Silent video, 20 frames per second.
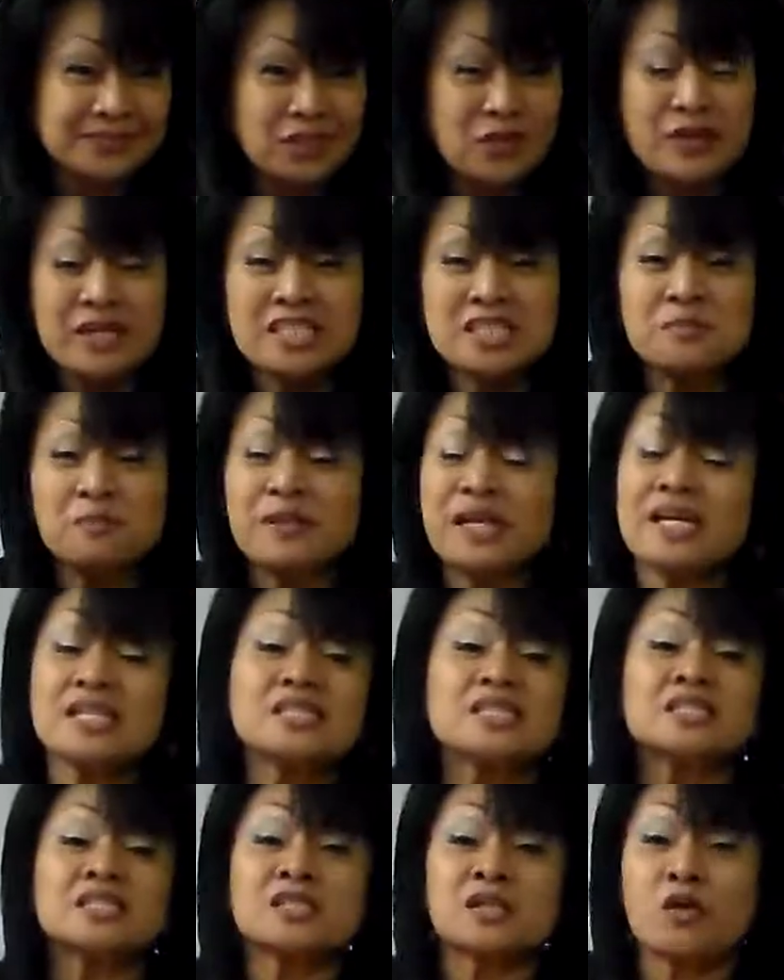No, His
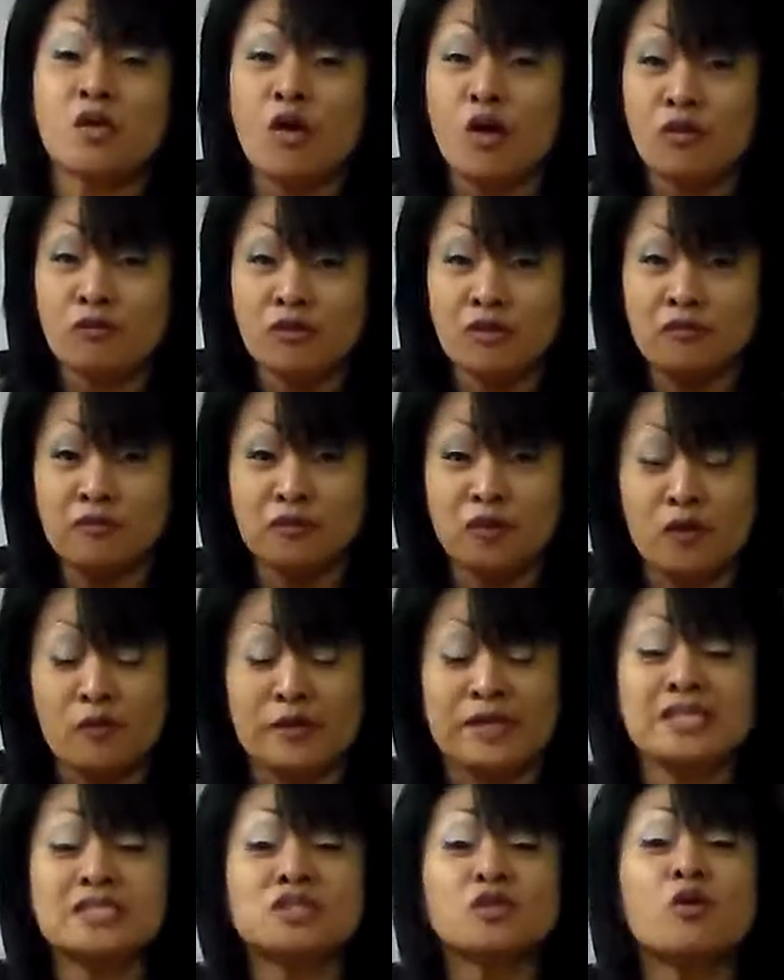blessings are
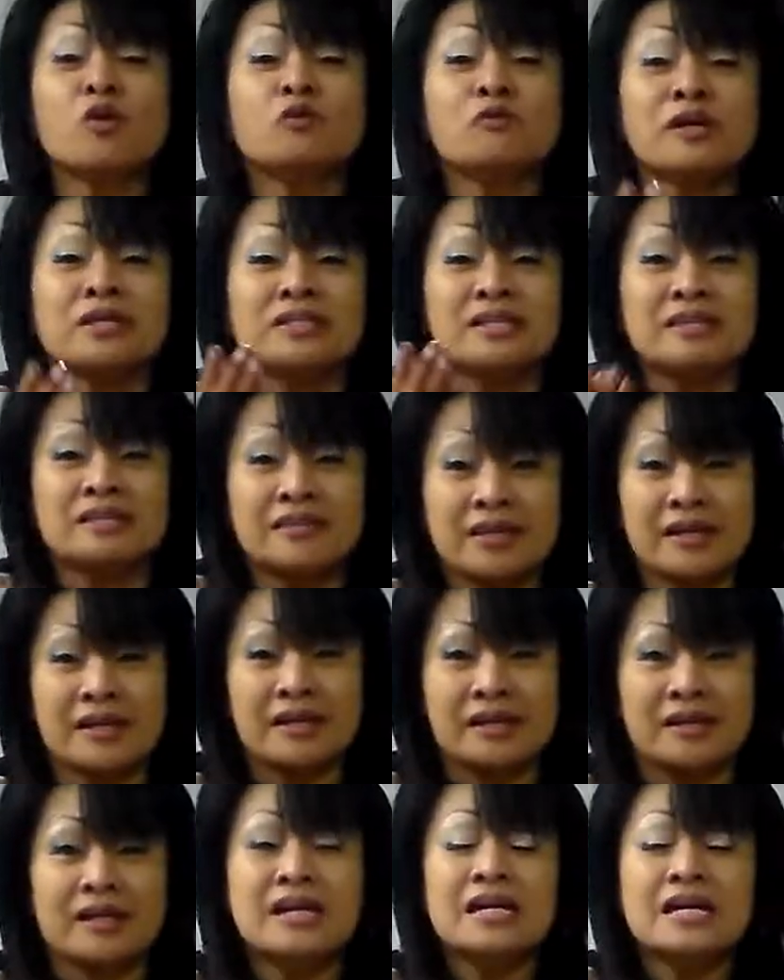overflowing. It's already
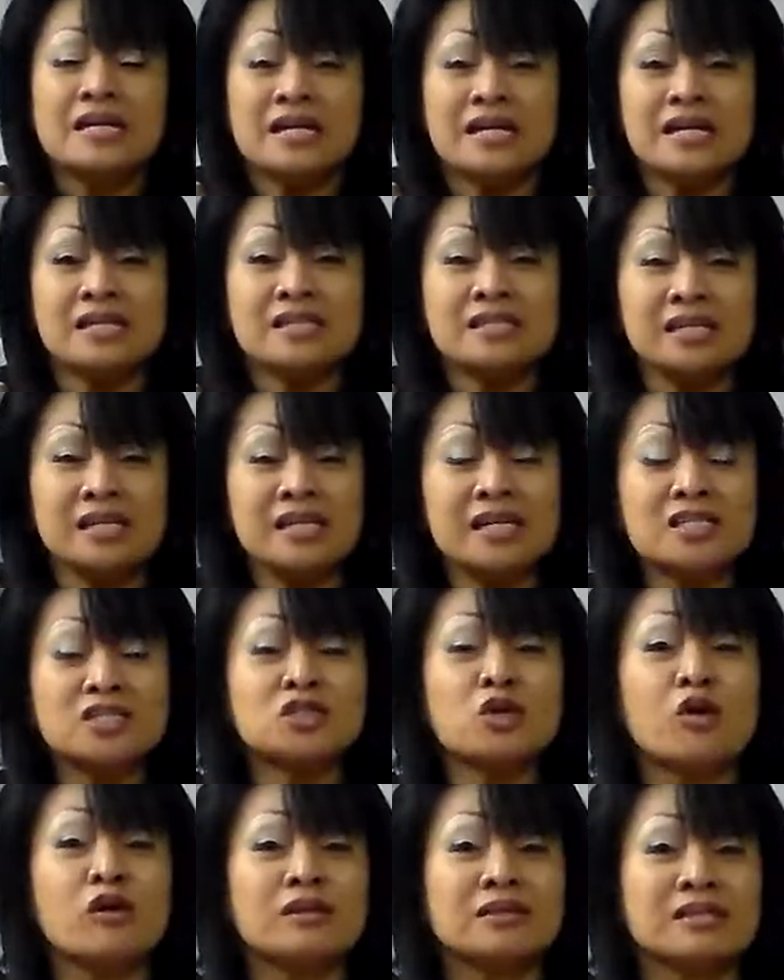there. He,
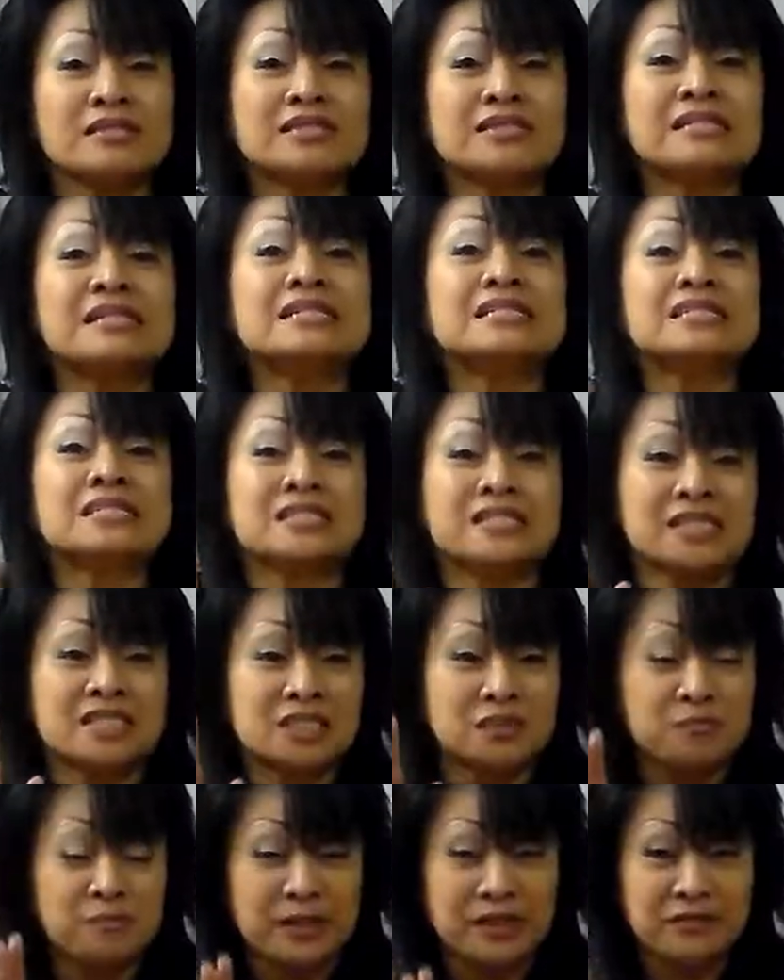he told us it's,
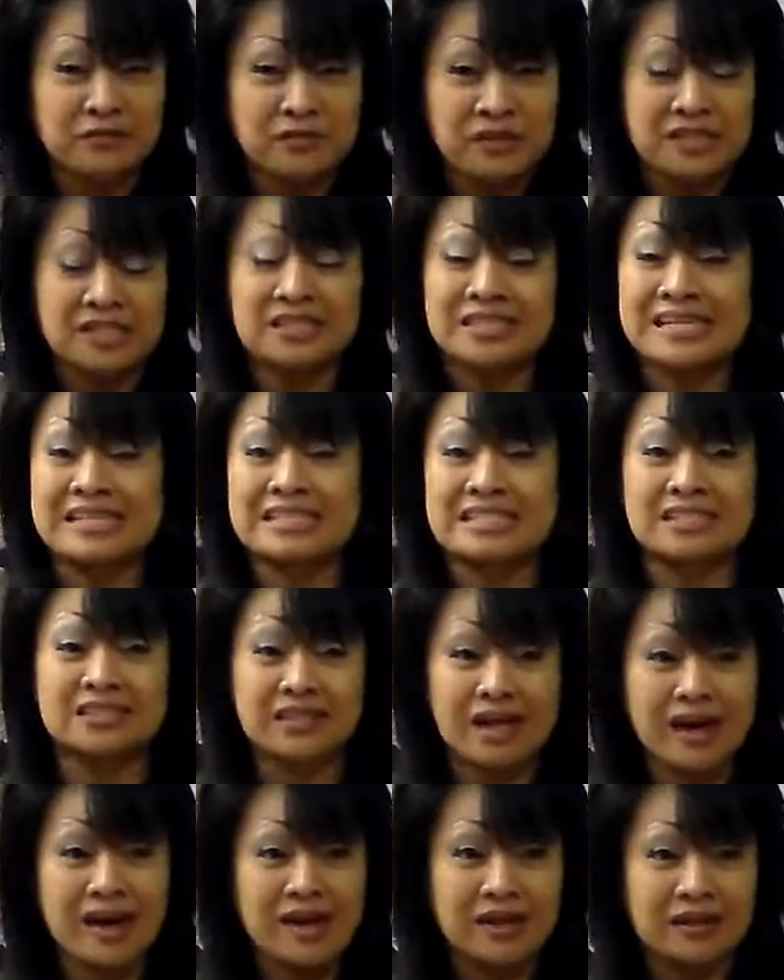it's been finished. It's
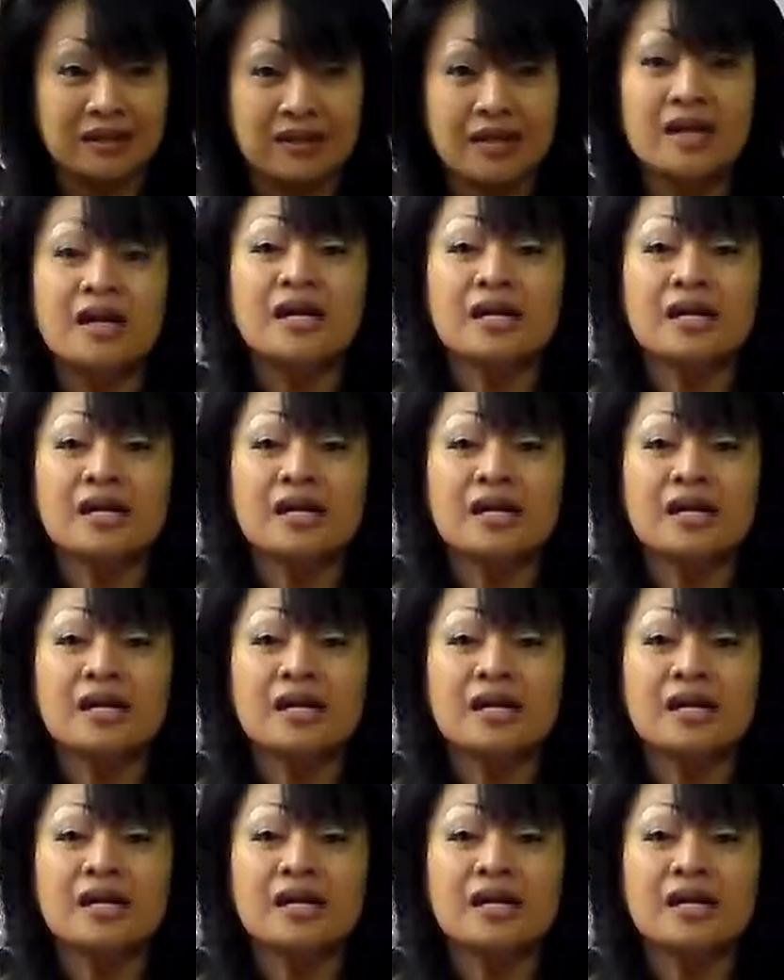done.